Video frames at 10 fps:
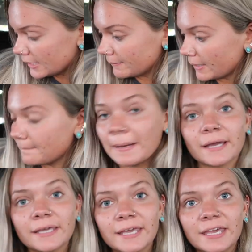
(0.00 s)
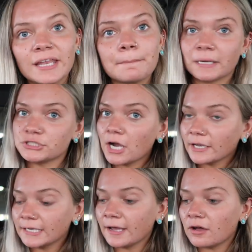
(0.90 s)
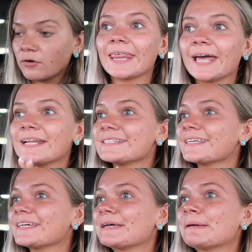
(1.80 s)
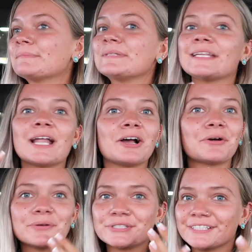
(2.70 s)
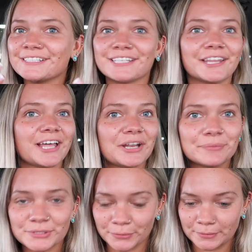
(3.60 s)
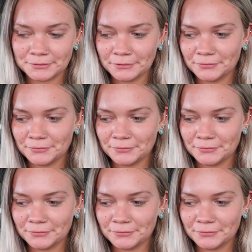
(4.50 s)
Um, I'm back in my truck now. That exam did not go as good as I thought it was going to.